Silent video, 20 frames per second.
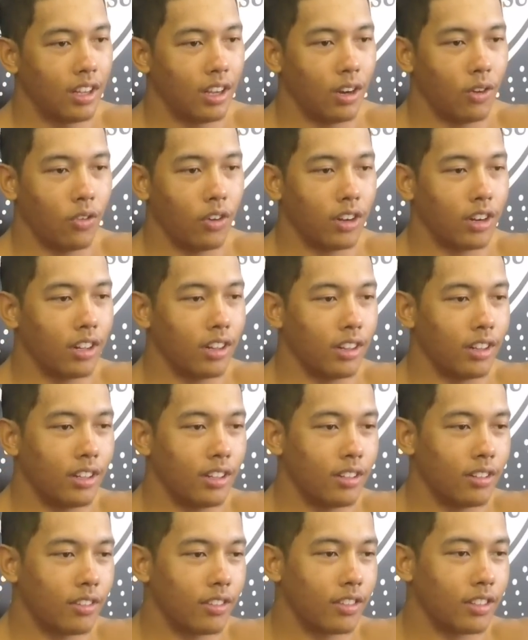I want to
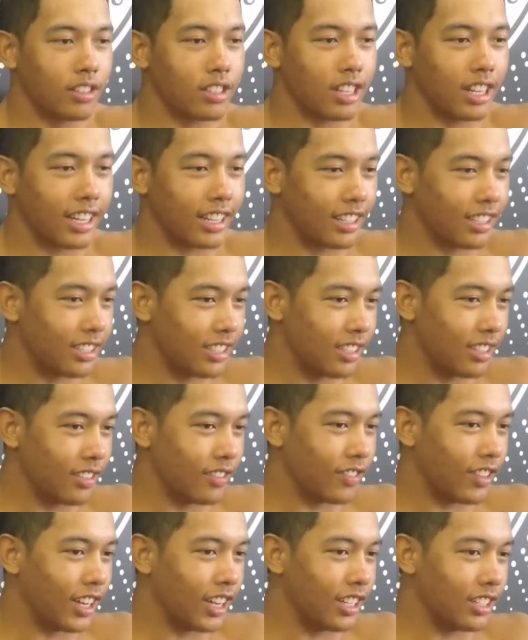leave this legacy of
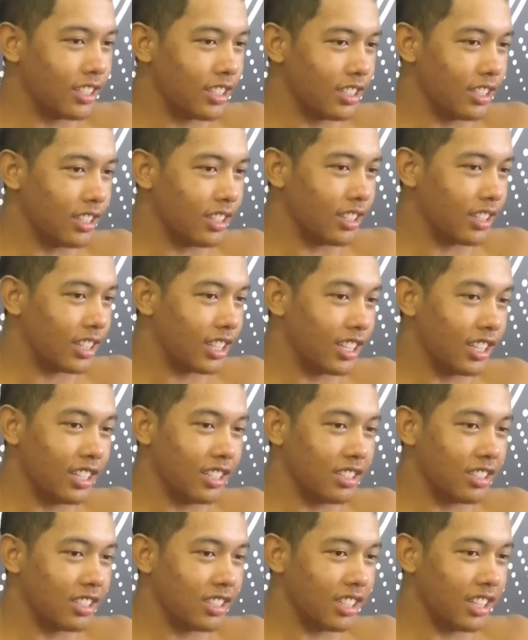mine to
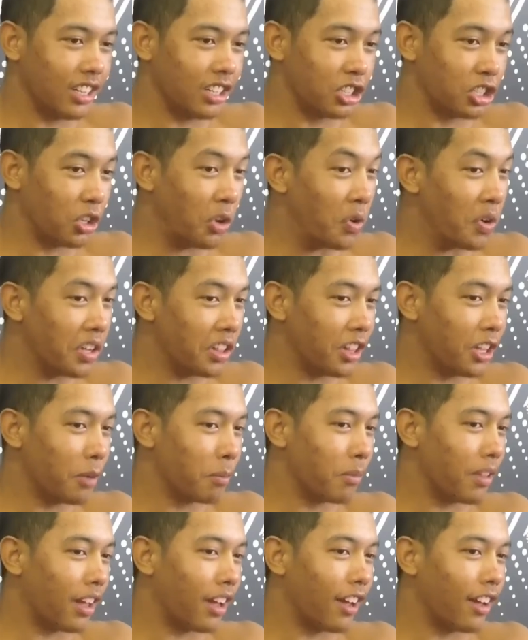kids, showing
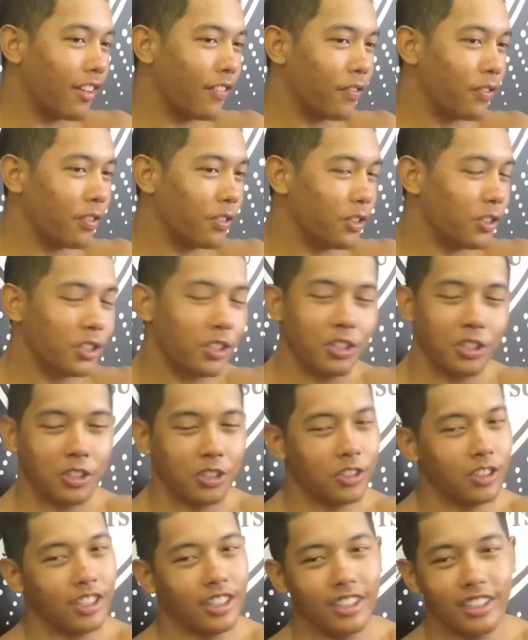them that you can
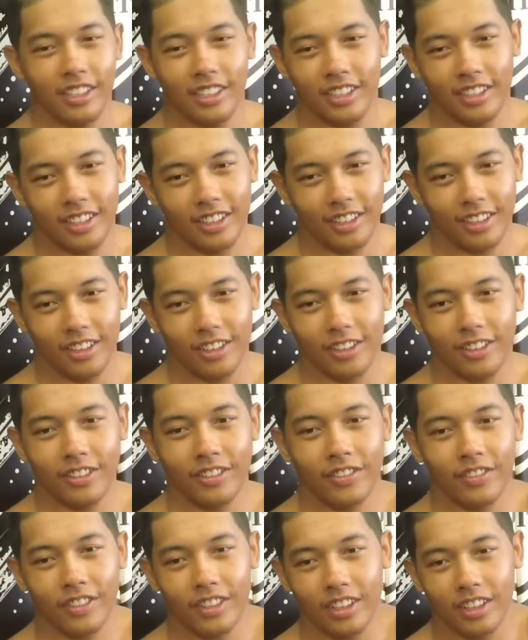do it, you
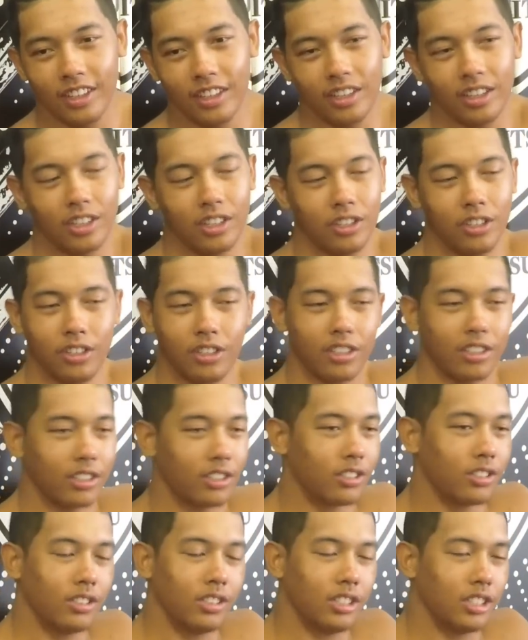know. You can
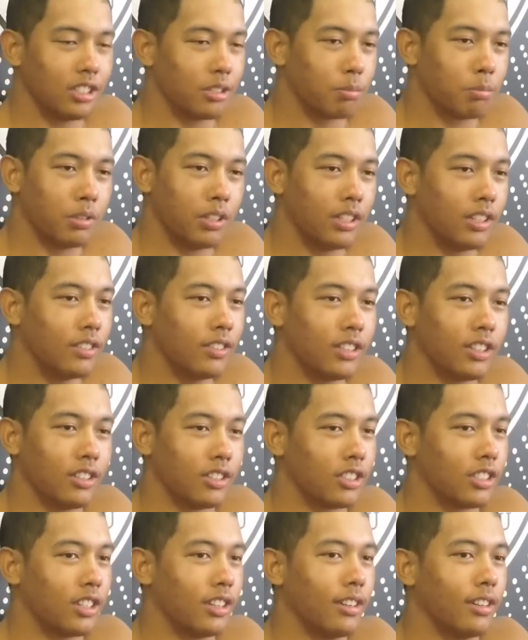do it. Just believe in
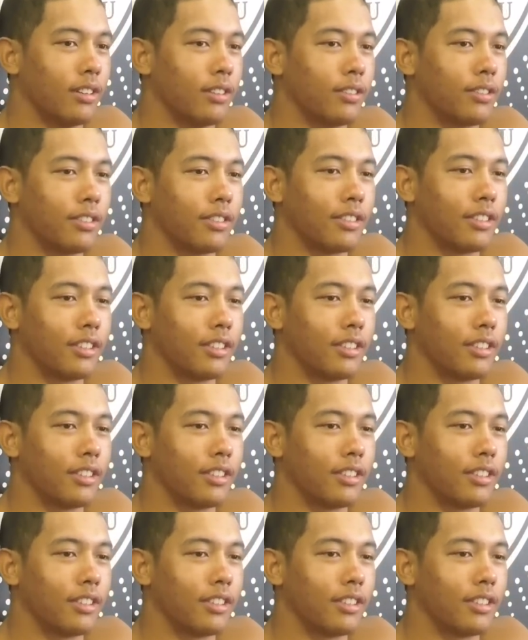yourself.